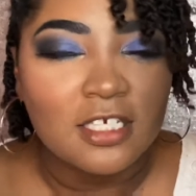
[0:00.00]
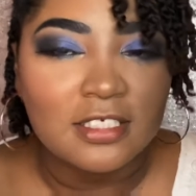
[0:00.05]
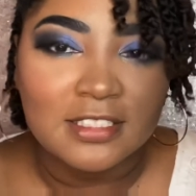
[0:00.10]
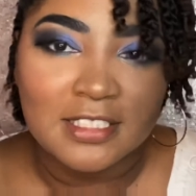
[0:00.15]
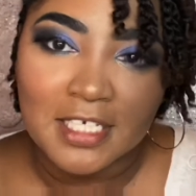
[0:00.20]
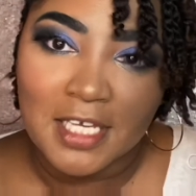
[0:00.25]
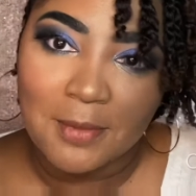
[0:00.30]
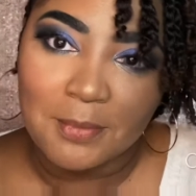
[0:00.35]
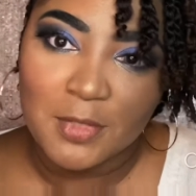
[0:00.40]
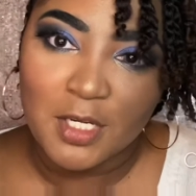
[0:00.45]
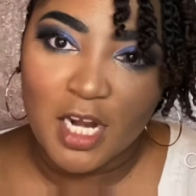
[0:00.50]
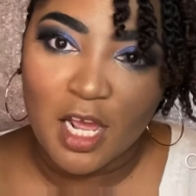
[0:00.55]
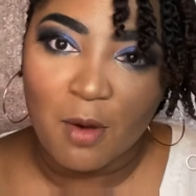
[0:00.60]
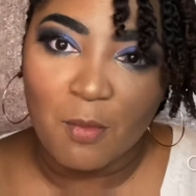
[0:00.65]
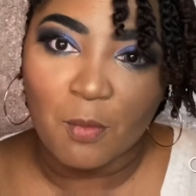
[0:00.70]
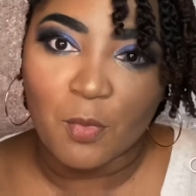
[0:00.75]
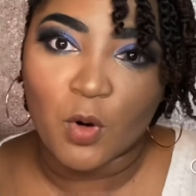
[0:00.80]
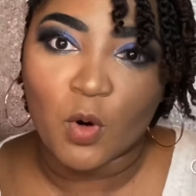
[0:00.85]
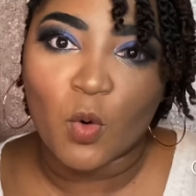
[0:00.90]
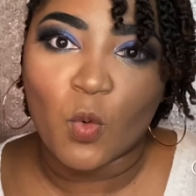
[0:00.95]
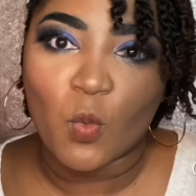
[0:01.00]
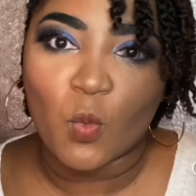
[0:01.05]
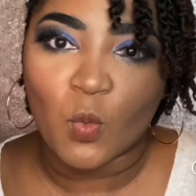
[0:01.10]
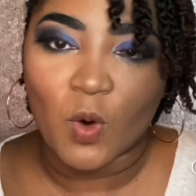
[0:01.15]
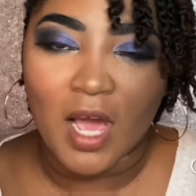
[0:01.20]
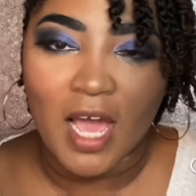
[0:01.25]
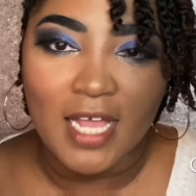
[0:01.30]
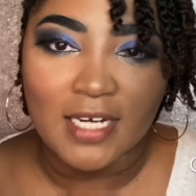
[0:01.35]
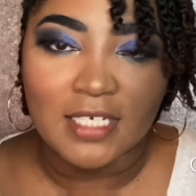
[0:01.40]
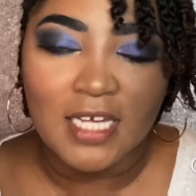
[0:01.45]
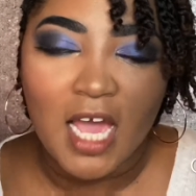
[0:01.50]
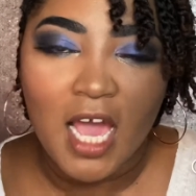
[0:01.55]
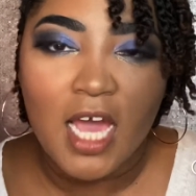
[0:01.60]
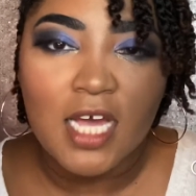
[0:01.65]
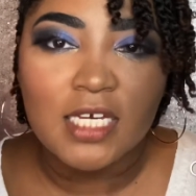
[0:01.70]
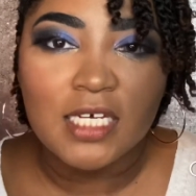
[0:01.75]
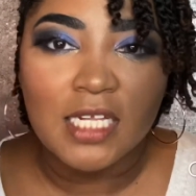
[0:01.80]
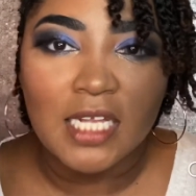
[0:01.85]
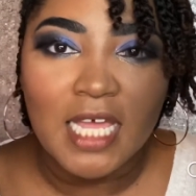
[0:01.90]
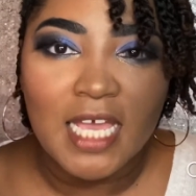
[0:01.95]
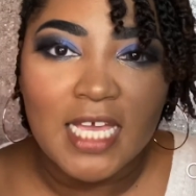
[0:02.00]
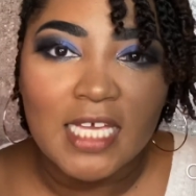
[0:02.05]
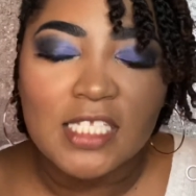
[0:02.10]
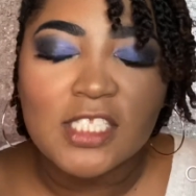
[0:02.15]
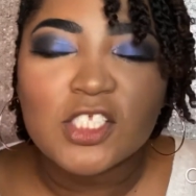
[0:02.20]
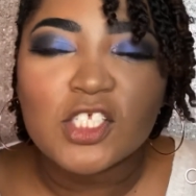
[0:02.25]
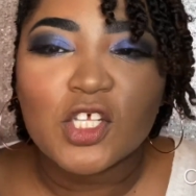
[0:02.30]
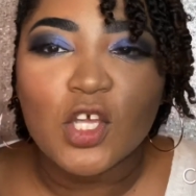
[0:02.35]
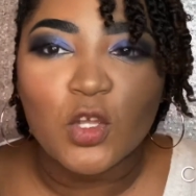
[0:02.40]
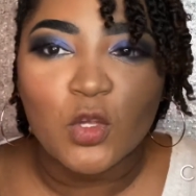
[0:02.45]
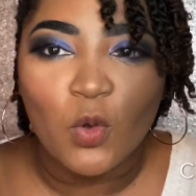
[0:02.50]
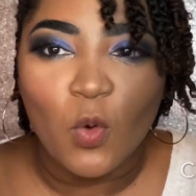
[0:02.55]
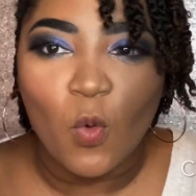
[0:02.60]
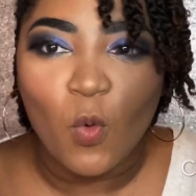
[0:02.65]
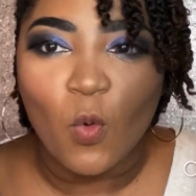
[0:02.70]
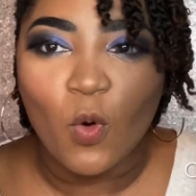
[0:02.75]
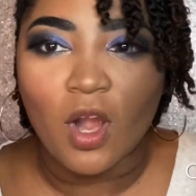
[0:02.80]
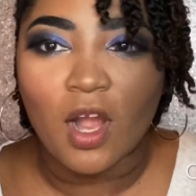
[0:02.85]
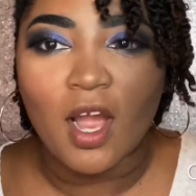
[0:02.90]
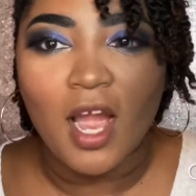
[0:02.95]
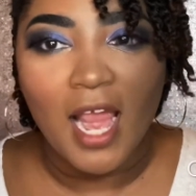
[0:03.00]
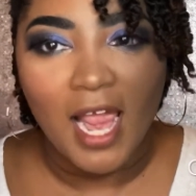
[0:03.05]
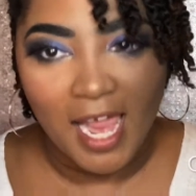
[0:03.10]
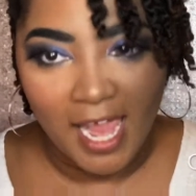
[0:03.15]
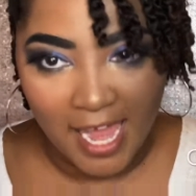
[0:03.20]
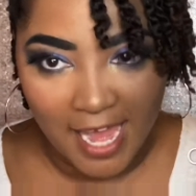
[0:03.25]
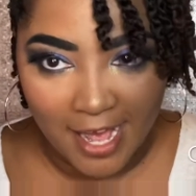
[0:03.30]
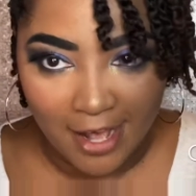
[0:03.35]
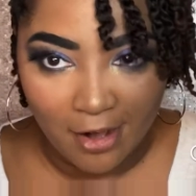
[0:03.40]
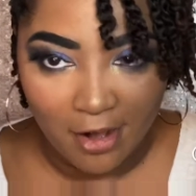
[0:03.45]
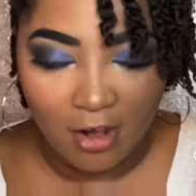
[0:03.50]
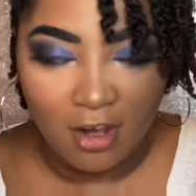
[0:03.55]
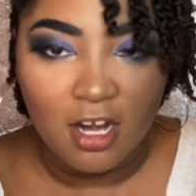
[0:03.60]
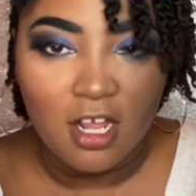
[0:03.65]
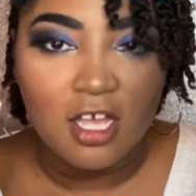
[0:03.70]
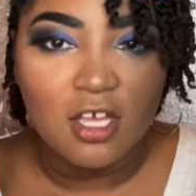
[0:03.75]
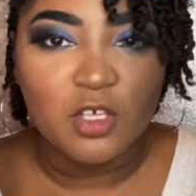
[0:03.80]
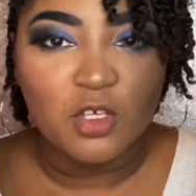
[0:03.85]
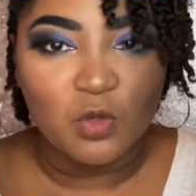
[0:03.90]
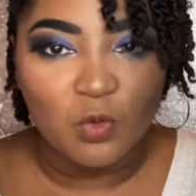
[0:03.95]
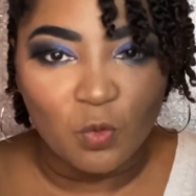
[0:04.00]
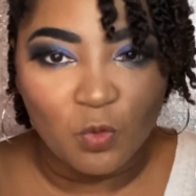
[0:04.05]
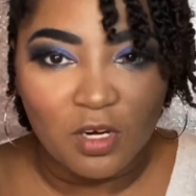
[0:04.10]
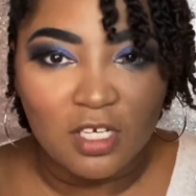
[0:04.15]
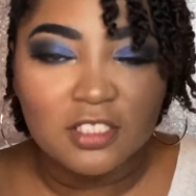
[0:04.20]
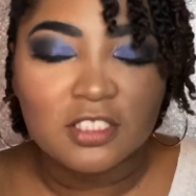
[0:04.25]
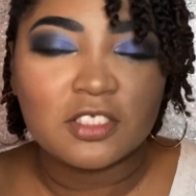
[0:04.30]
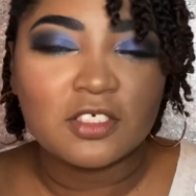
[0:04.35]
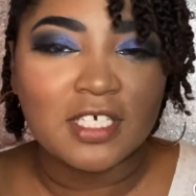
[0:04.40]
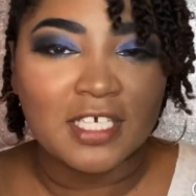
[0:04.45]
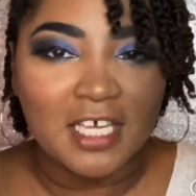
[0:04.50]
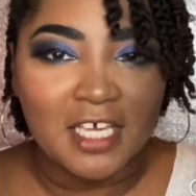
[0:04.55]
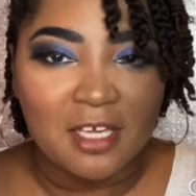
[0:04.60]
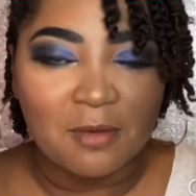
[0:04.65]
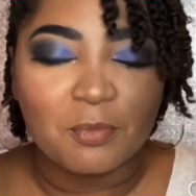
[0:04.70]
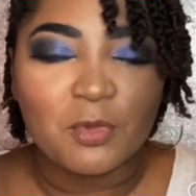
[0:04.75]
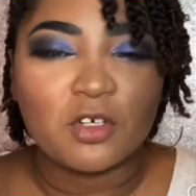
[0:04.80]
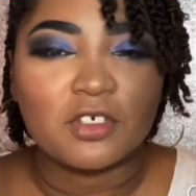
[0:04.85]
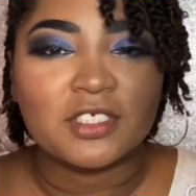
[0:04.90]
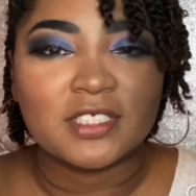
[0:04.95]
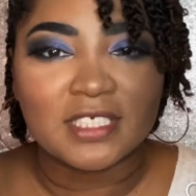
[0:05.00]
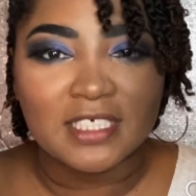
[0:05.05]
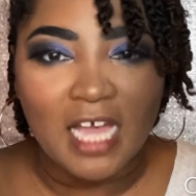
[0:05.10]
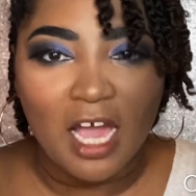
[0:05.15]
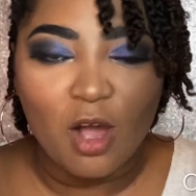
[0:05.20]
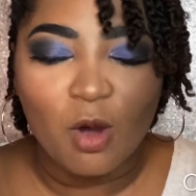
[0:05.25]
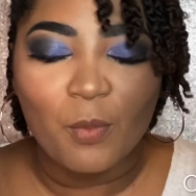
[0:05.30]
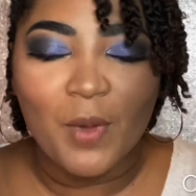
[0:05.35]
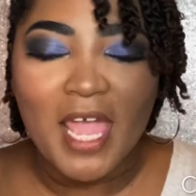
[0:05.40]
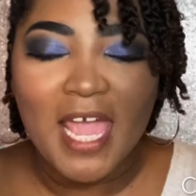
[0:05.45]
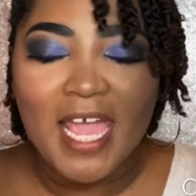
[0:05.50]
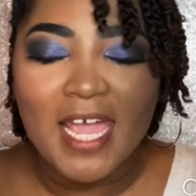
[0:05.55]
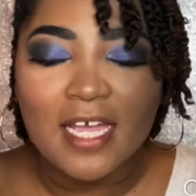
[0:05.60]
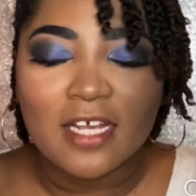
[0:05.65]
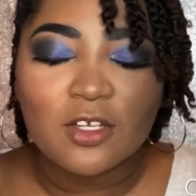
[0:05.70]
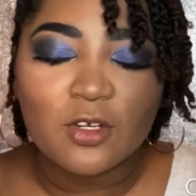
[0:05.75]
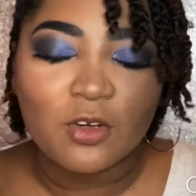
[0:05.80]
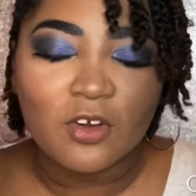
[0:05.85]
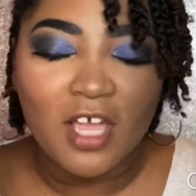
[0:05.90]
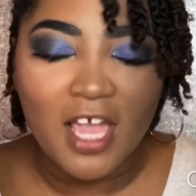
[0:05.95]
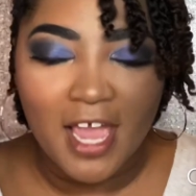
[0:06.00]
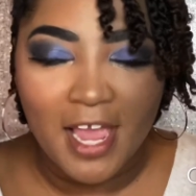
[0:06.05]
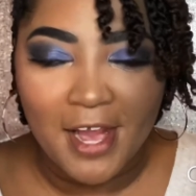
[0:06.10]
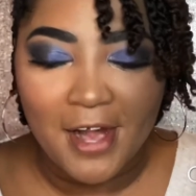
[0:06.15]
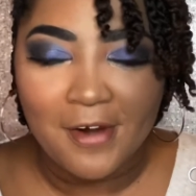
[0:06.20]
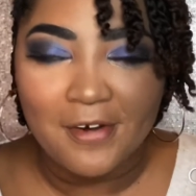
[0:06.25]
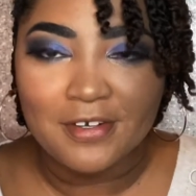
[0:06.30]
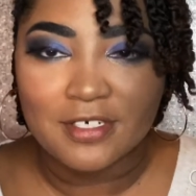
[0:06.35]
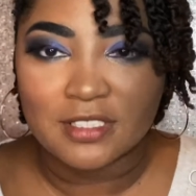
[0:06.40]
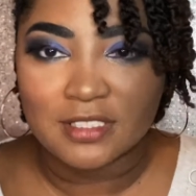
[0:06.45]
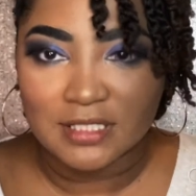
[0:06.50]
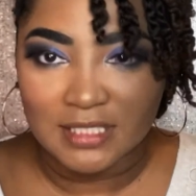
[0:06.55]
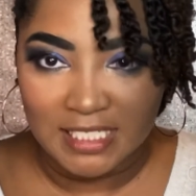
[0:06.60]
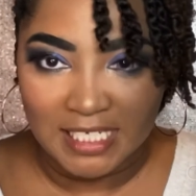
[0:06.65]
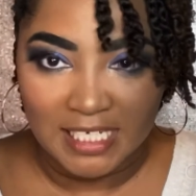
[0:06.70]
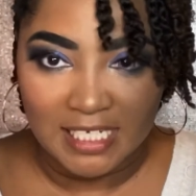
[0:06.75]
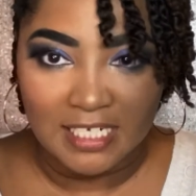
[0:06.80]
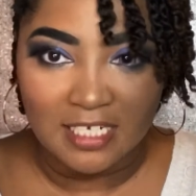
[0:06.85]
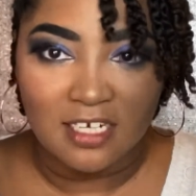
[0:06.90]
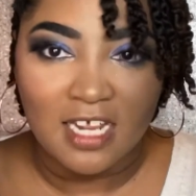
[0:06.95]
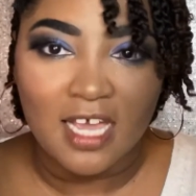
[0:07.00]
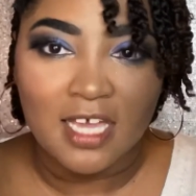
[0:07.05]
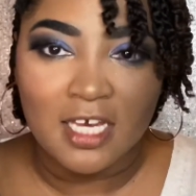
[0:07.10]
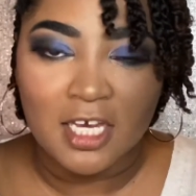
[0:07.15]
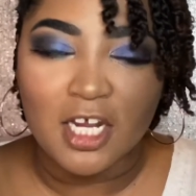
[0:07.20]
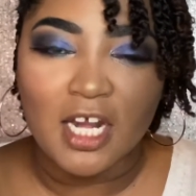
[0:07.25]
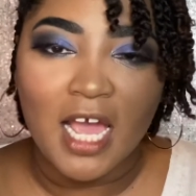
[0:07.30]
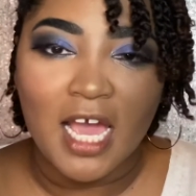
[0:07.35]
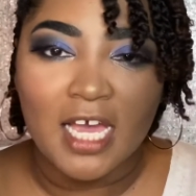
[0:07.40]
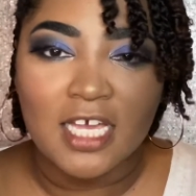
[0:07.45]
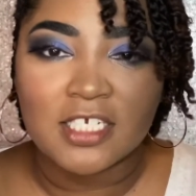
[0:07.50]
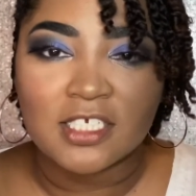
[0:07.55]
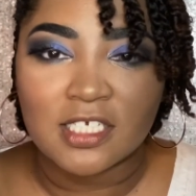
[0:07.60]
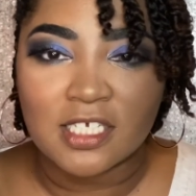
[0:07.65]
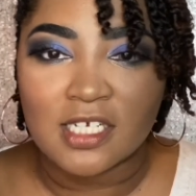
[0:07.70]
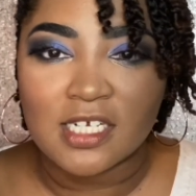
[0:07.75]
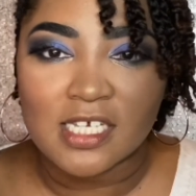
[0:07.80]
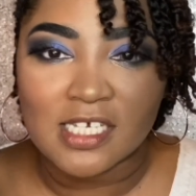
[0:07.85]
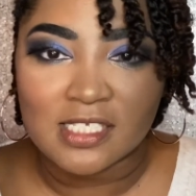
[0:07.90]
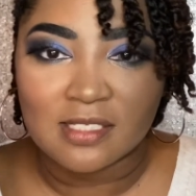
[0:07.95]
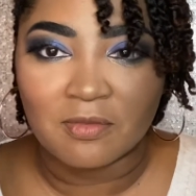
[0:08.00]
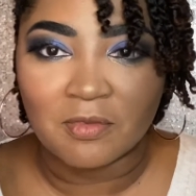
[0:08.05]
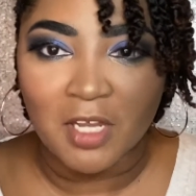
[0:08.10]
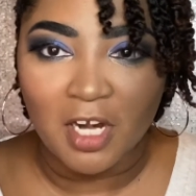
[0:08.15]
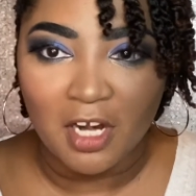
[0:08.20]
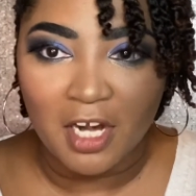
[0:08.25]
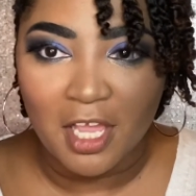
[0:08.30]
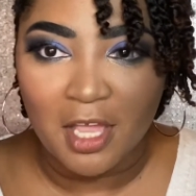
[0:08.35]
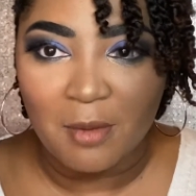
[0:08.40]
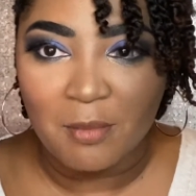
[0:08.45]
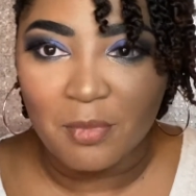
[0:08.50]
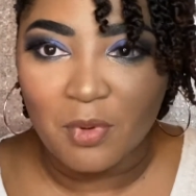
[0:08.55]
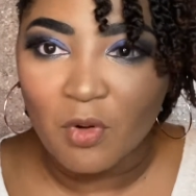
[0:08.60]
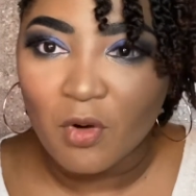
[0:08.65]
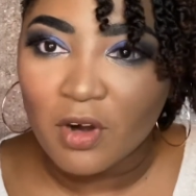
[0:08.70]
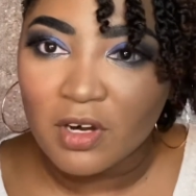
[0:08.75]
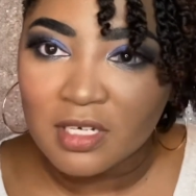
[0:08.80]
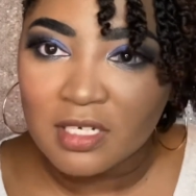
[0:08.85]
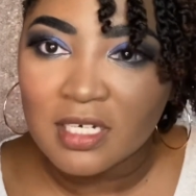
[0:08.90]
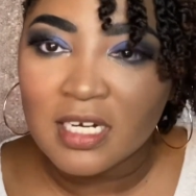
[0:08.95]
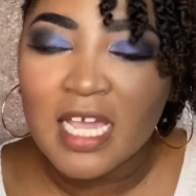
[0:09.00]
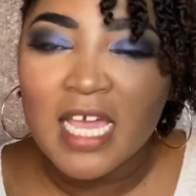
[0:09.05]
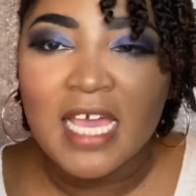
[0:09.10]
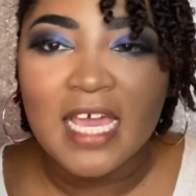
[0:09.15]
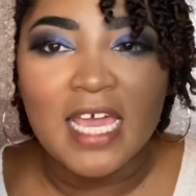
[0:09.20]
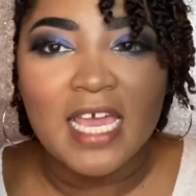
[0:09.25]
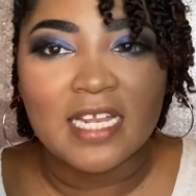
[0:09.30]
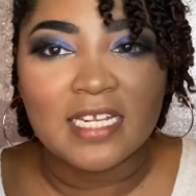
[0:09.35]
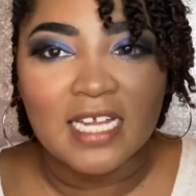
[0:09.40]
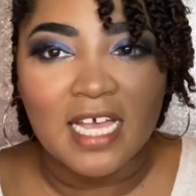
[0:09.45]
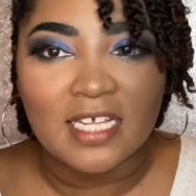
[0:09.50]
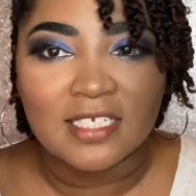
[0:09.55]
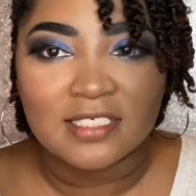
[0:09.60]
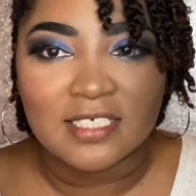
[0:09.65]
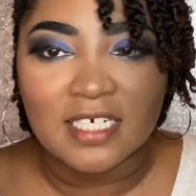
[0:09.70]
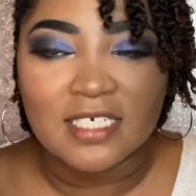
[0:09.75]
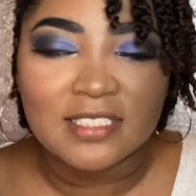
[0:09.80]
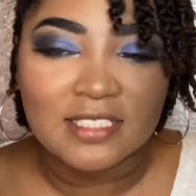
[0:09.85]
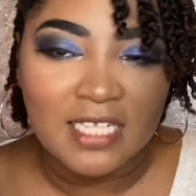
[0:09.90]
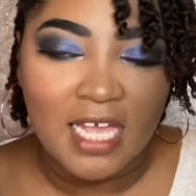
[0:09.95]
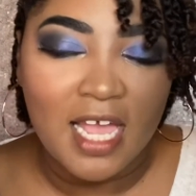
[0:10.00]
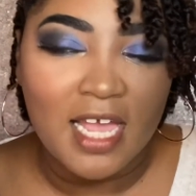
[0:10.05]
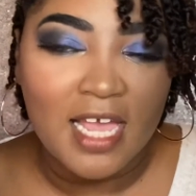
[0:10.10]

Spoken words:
tip number 1: cleanse your hair. You want to keep your scalp and your hair clean. Good hygiene is very important, and that does not